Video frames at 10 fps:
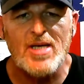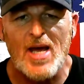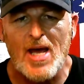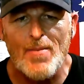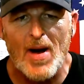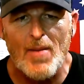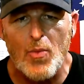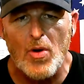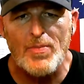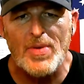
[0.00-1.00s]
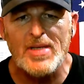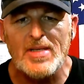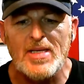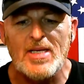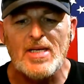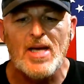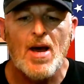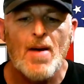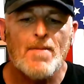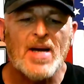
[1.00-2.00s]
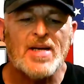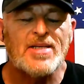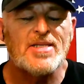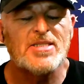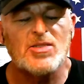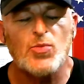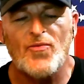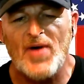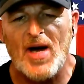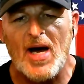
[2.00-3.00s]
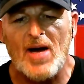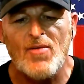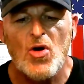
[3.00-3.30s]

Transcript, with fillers: and my boy Big D, Mikey D six one five,